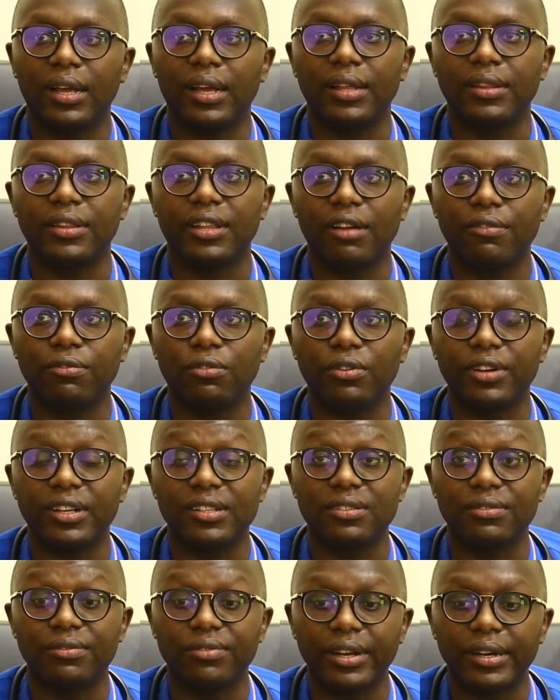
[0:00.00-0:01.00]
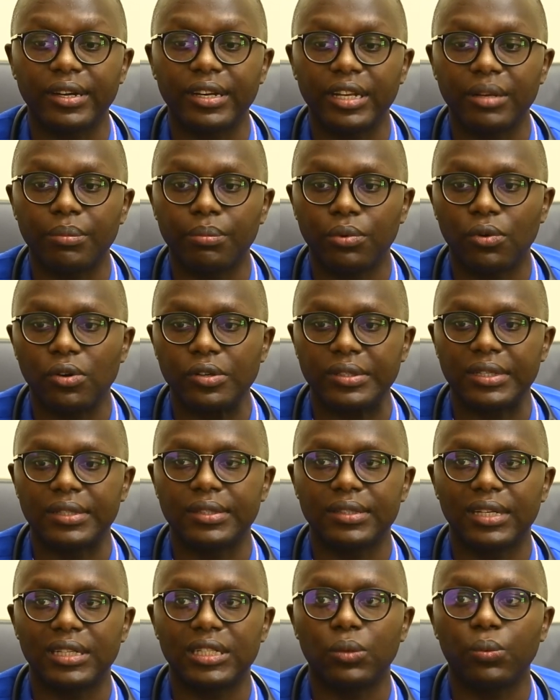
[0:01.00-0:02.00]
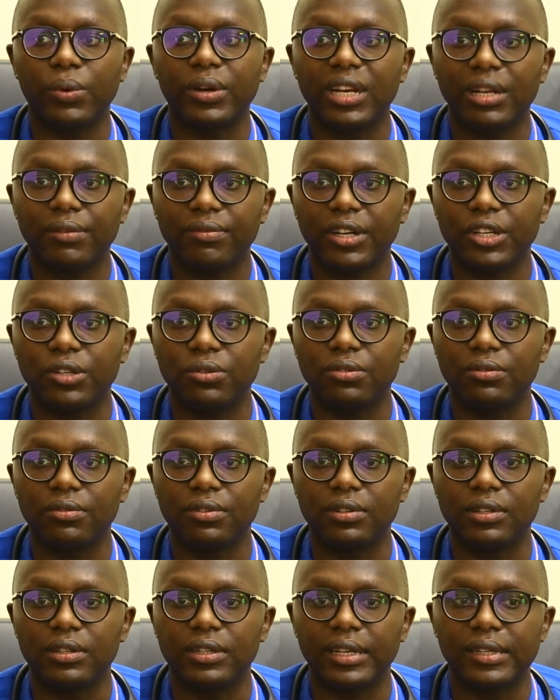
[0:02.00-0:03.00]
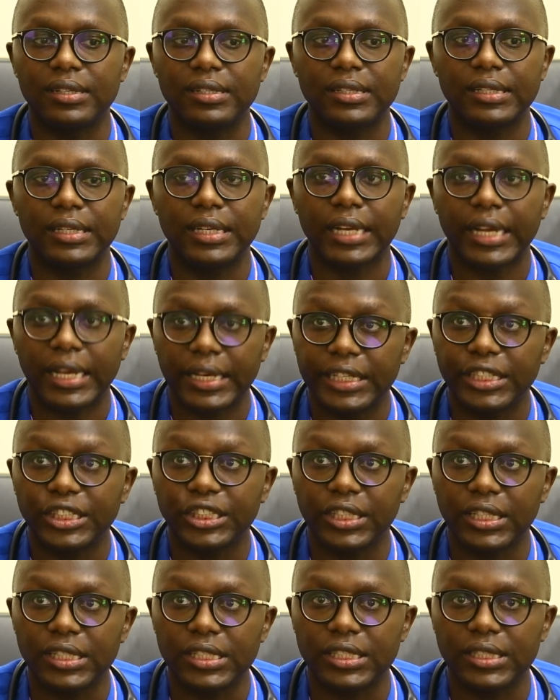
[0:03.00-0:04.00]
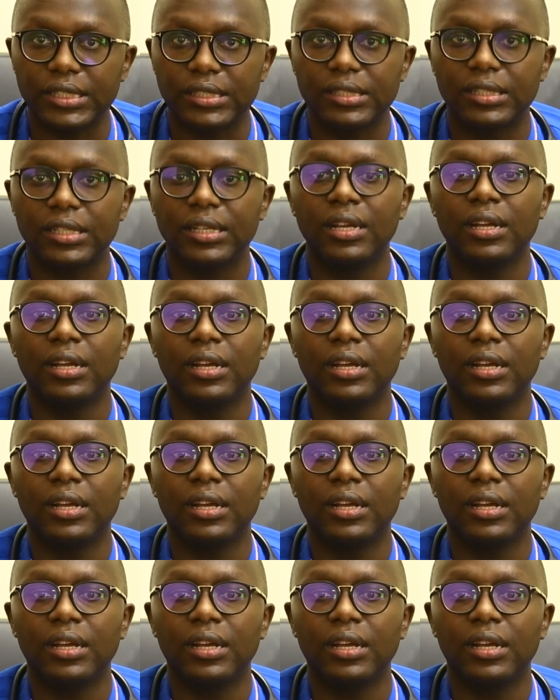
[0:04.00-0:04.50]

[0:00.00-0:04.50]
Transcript: And therefore, it's very important that whenever you get any changes